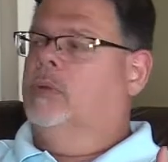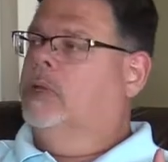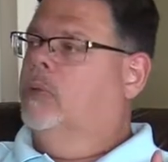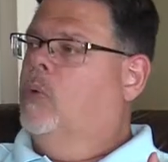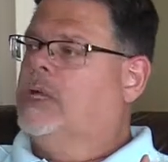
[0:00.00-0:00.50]

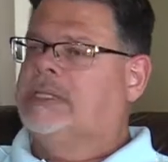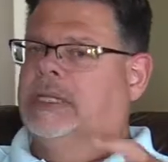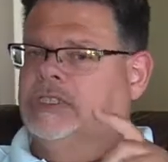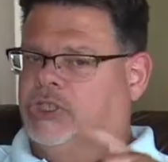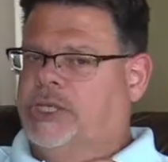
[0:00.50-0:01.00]
It
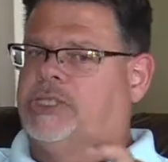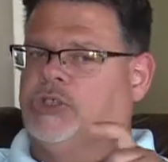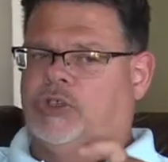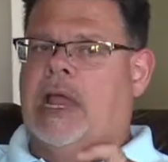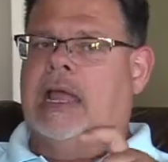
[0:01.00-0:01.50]
wasn't
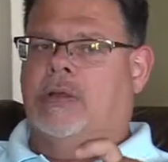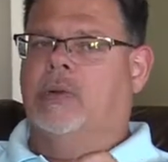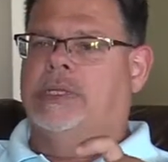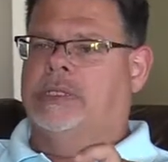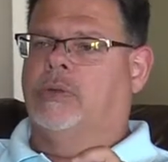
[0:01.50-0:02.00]
just drag
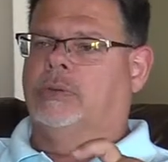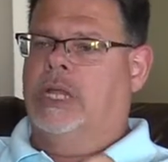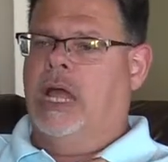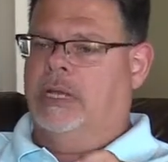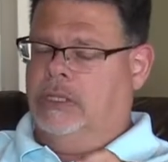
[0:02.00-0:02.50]
queens on
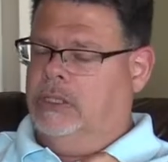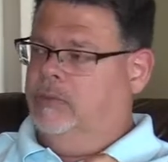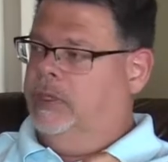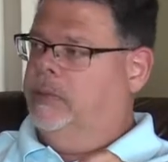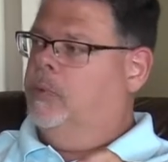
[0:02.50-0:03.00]

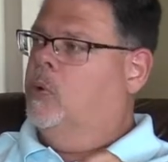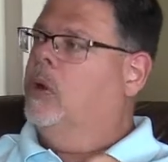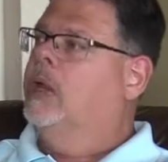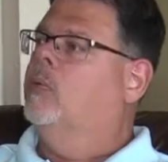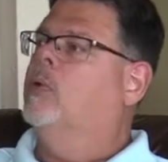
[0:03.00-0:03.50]
Donahue
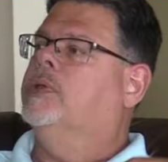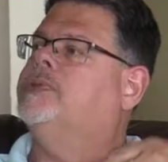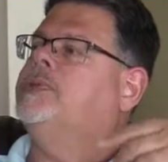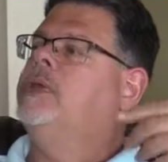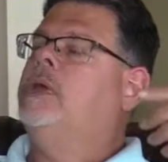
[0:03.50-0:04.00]
anymore. It
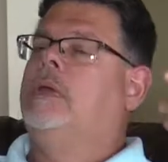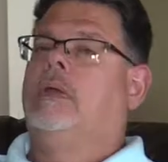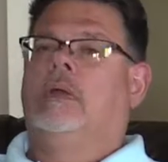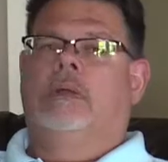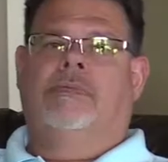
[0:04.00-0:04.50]
was
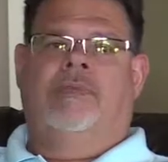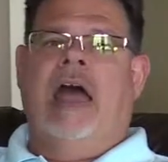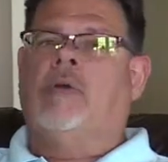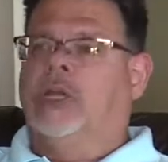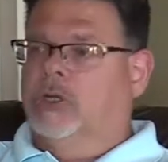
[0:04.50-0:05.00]

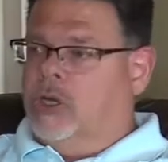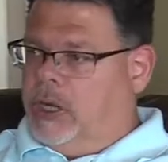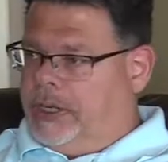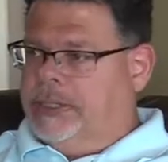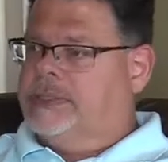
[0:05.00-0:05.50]
Falcon
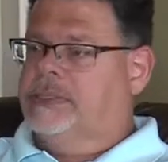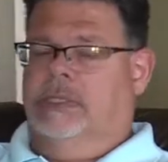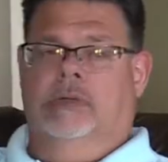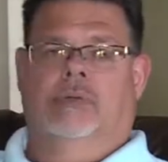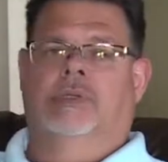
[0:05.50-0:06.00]
Crest.
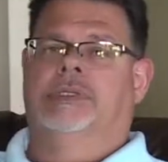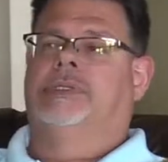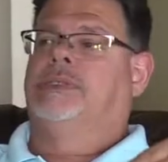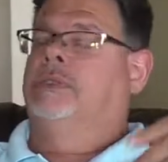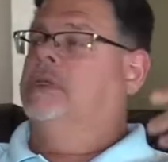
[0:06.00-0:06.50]
It
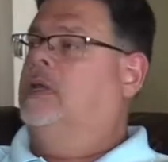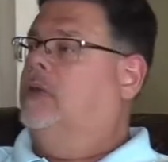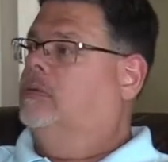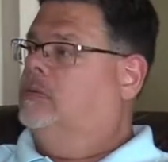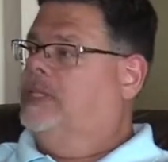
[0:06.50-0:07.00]
was, you
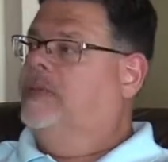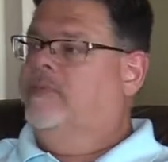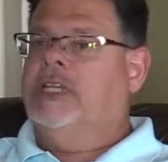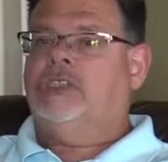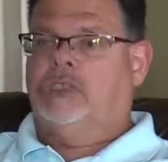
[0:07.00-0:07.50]
know,
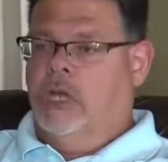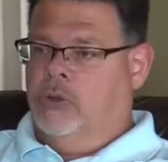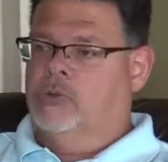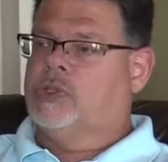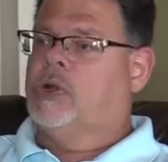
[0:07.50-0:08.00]
TV
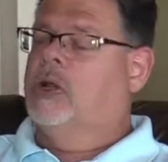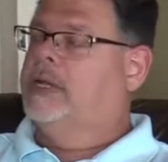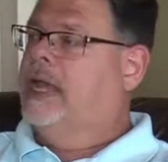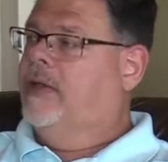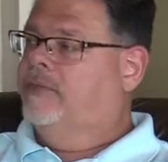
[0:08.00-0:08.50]
shows started
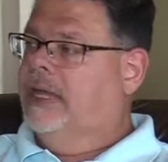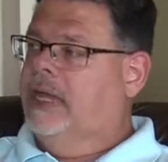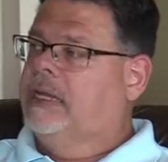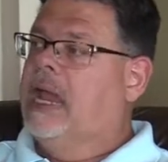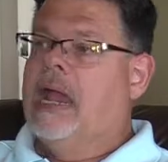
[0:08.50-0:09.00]
to have
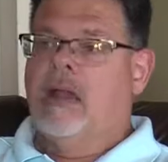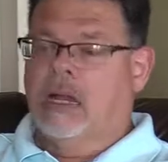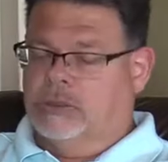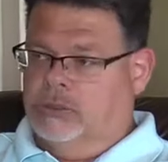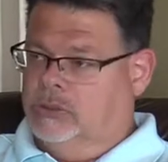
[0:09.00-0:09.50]
gay
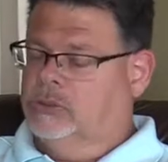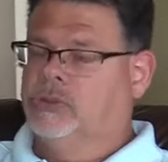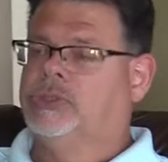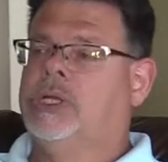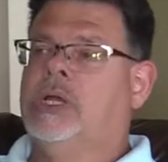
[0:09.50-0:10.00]
characters.